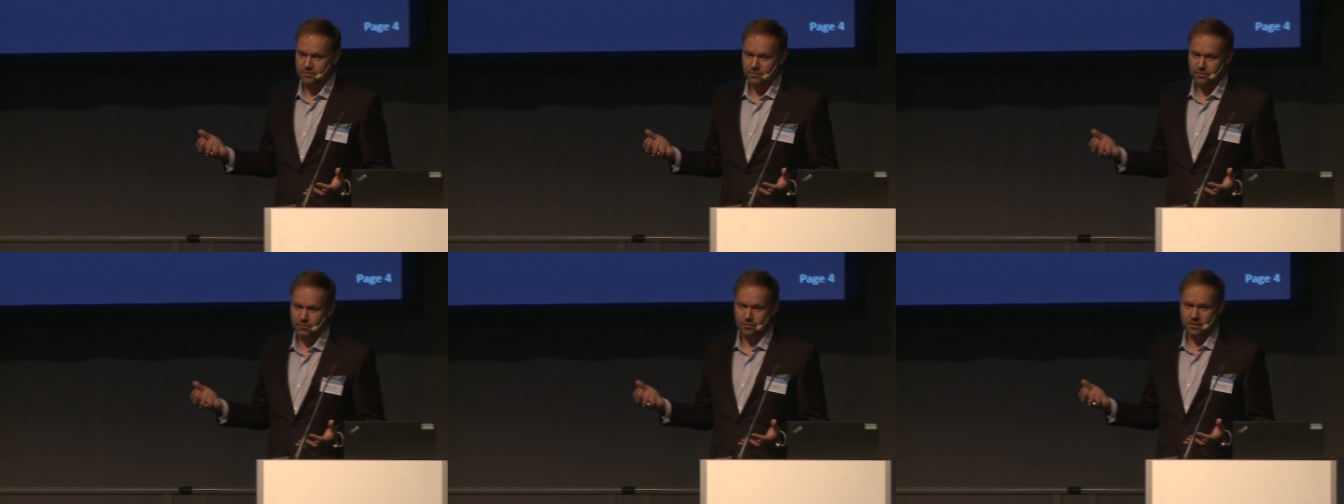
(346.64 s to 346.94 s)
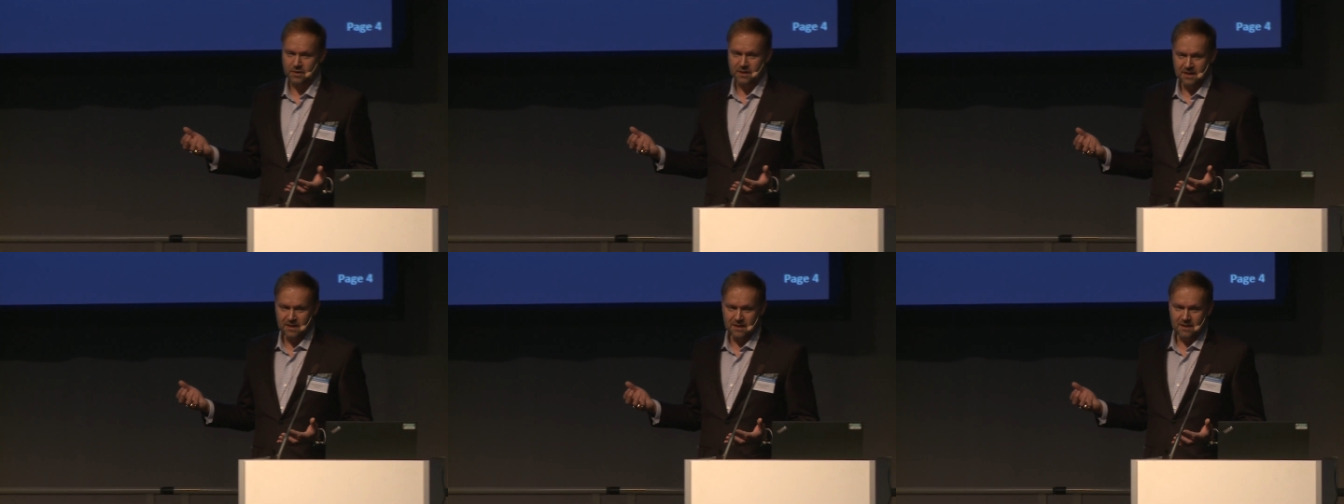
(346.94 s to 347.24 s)

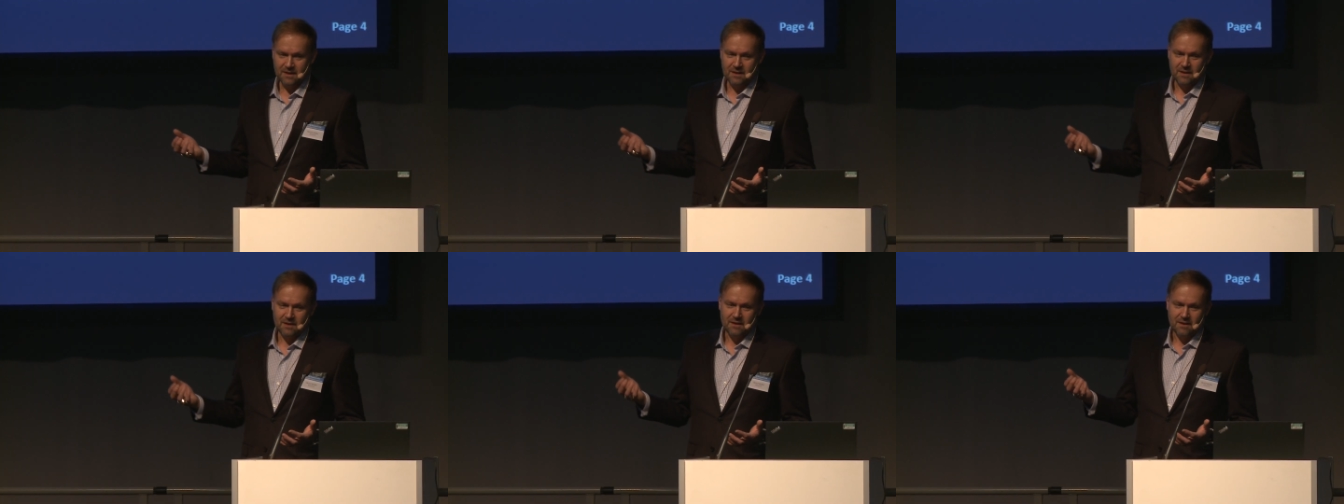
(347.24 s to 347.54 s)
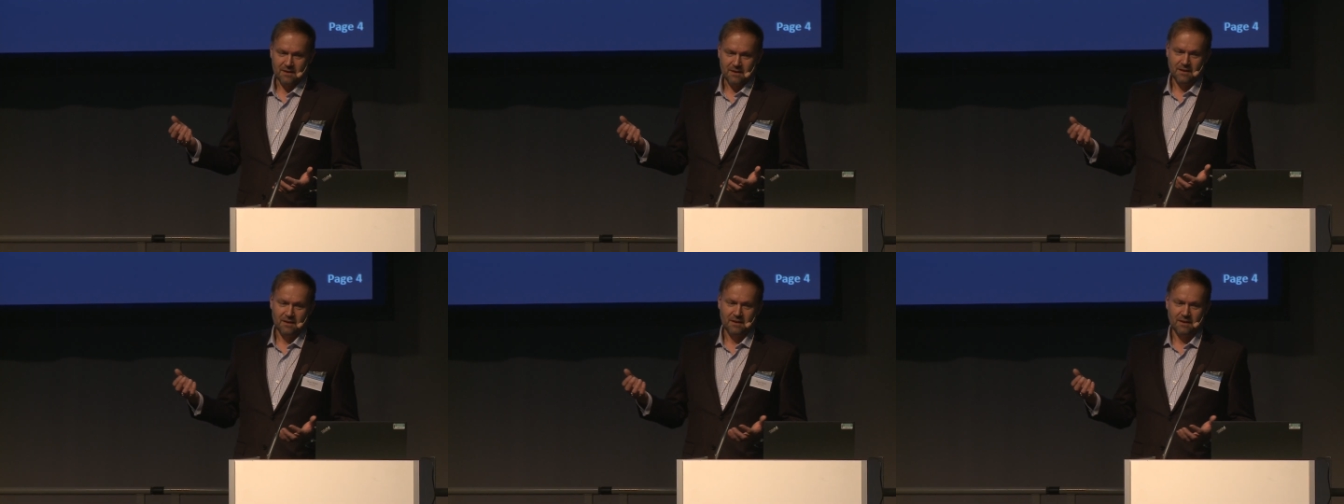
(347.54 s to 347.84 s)
to
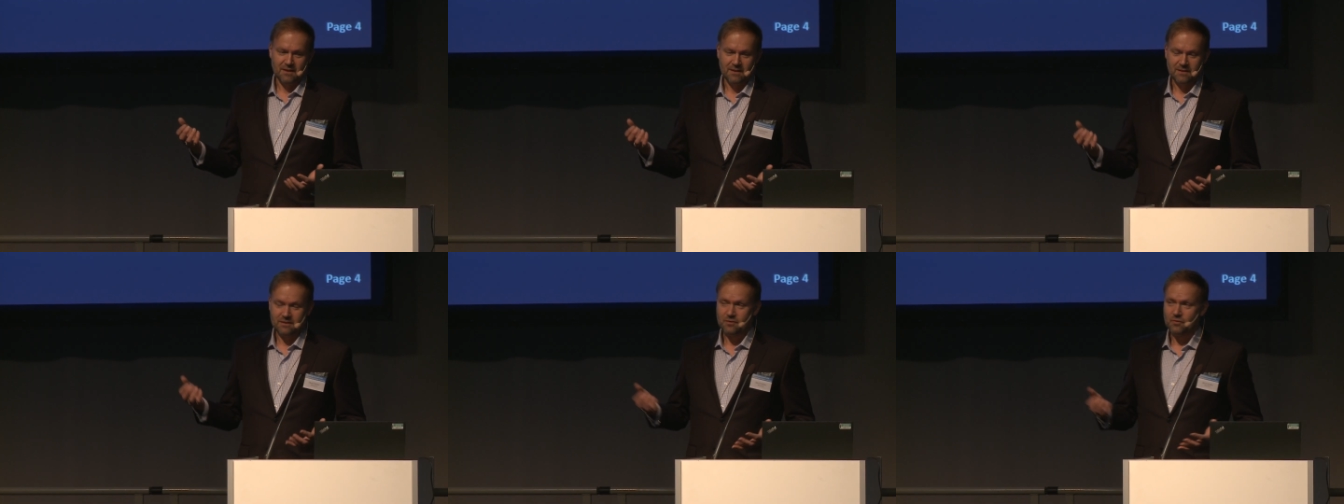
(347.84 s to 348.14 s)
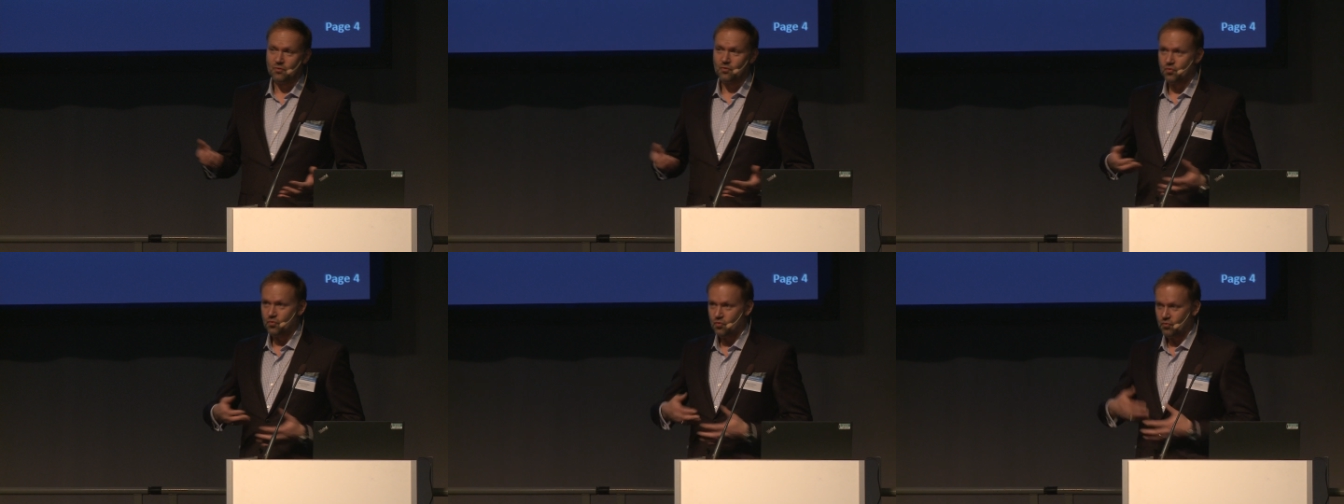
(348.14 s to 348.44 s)
uh,
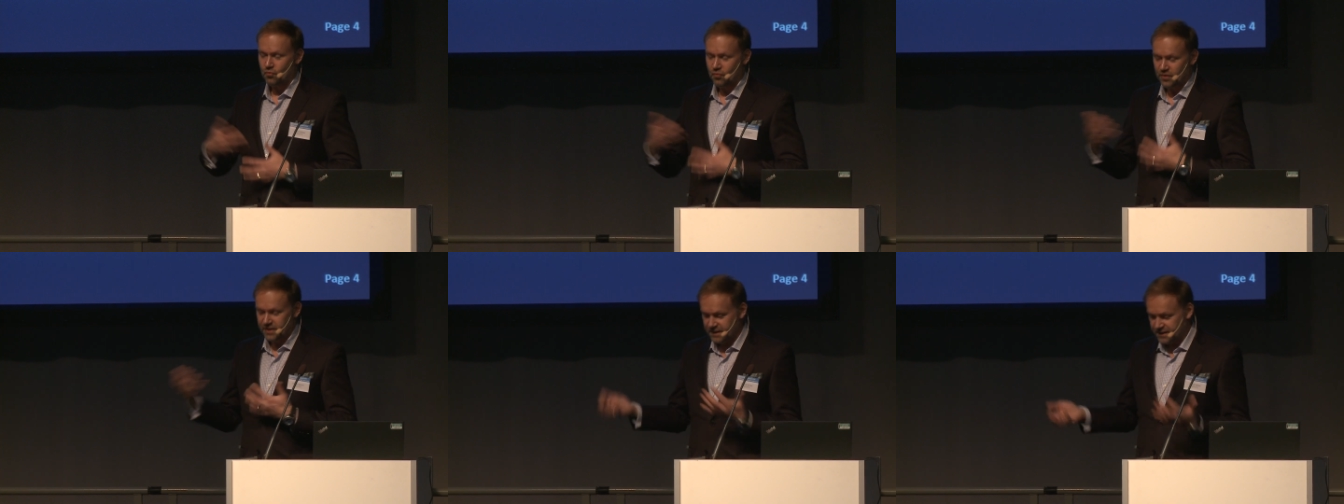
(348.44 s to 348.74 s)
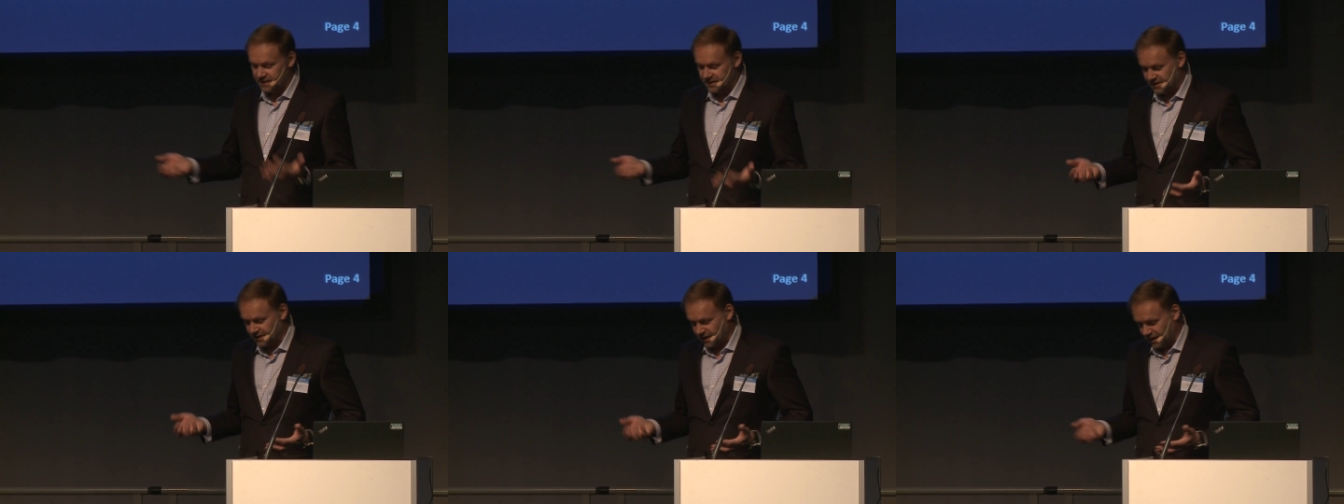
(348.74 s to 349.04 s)

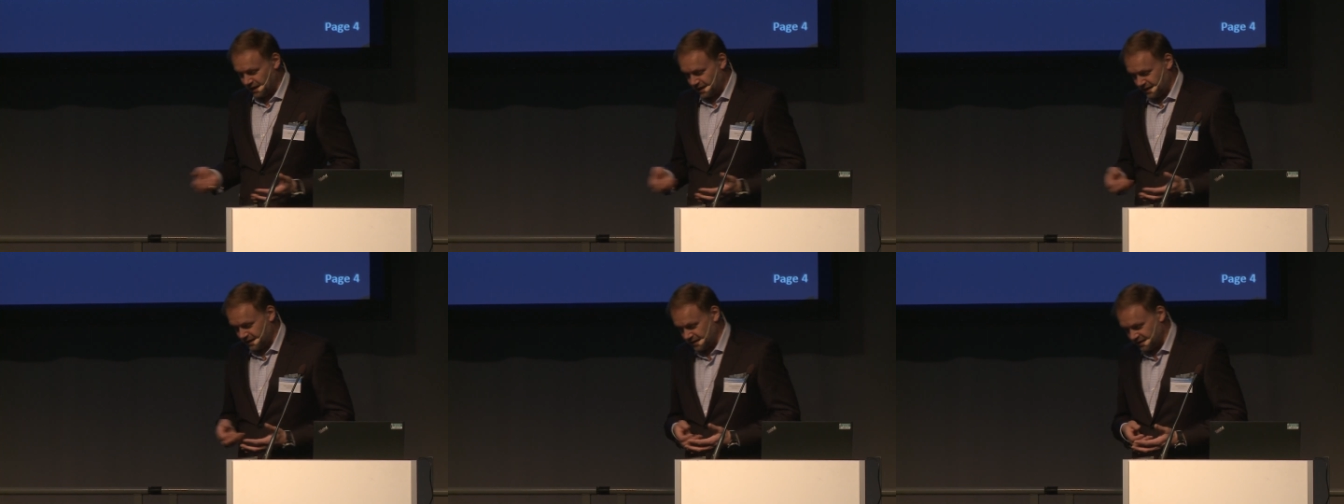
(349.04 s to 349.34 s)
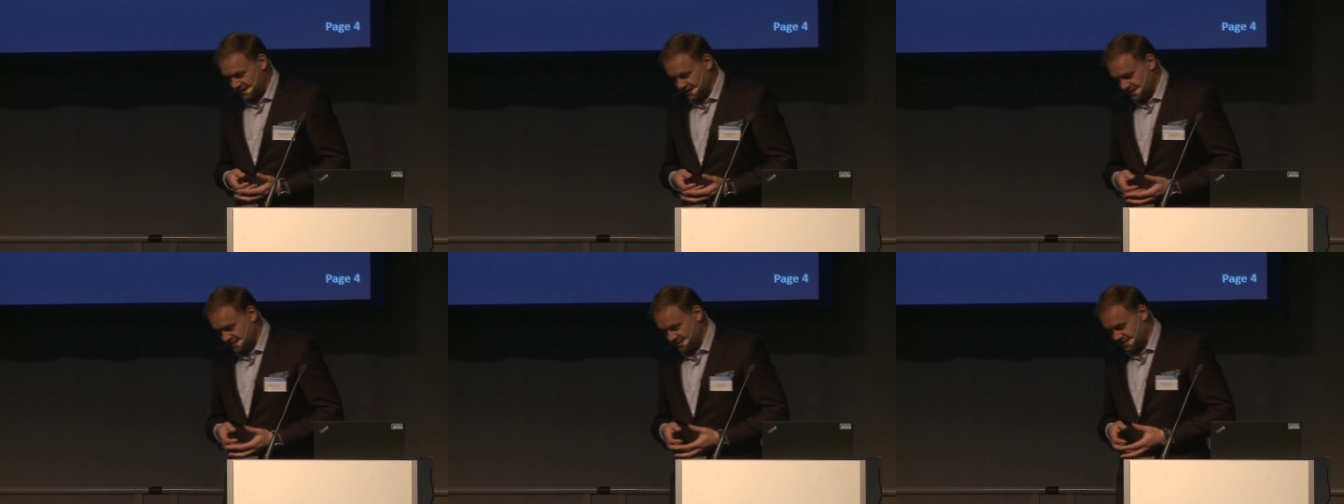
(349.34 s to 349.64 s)

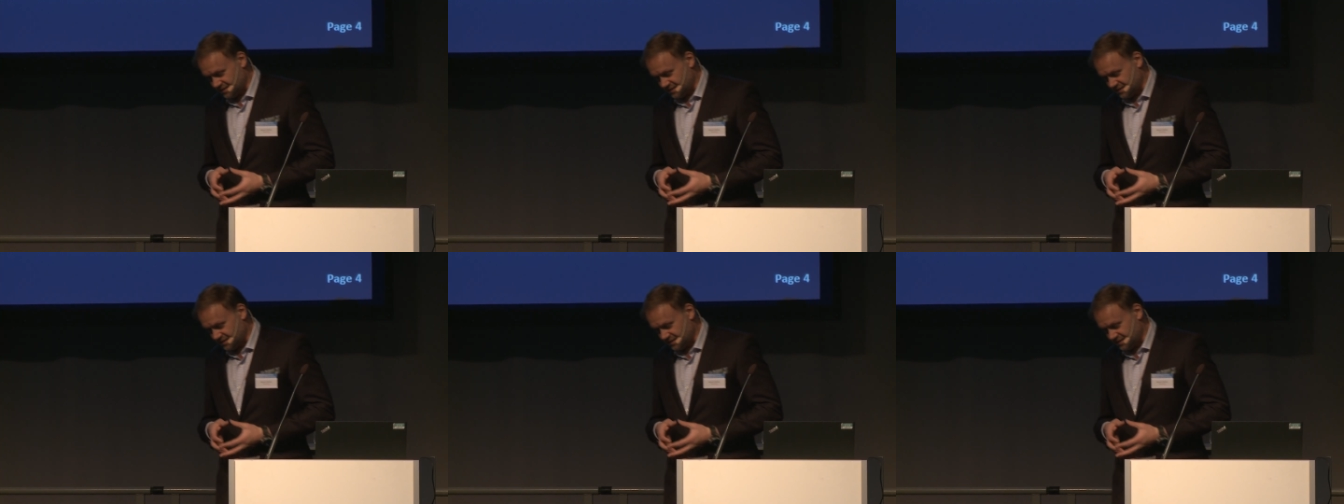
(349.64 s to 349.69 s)
redesign